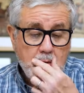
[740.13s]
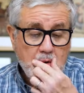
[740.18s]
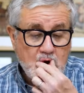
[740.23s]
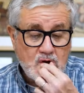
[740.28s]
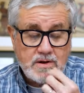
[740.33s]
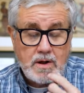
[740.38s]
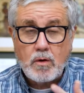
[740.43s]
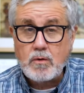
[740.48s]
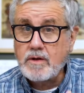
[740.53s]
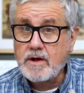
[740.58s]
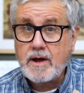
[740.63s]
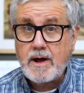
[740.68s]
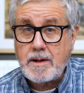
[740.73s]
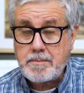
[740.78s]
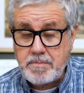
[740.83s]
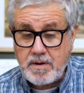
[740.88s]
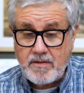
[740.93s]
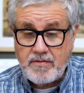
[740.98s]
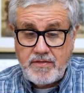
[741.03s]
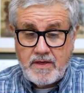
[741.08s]
We're told a
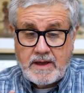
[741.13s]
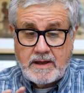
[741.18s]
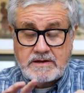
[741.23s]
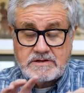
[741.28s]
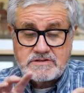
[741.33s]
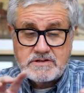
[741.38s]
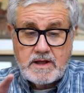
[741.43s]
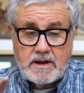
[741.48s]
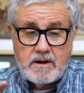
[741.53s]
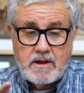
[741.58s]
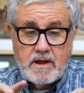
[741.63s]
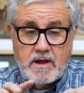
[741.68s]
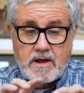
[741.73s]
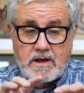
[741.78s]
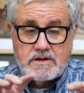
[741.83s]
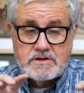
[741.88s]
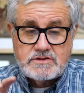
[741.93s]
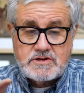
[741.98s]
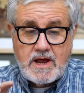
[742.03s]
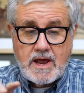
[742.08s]
couple of things, that
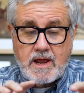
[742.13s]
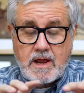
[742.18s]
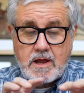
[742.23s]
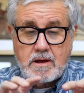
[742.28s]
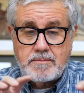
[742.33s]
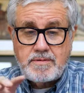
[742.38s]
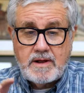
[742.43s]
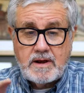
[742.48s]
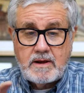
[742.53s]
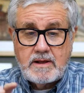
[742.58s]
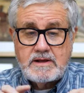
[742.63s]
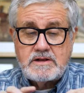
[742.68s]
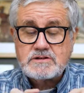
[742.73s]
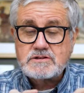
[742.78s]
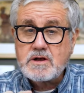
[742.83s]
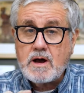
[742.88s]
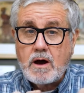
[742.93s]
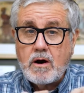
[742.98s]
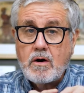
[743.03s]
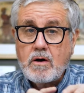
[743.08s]
Jacob and
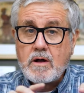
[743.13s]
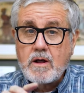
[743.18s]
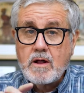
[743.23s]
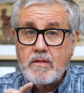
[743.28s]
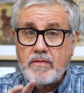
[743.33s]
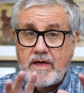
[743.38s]
Esau,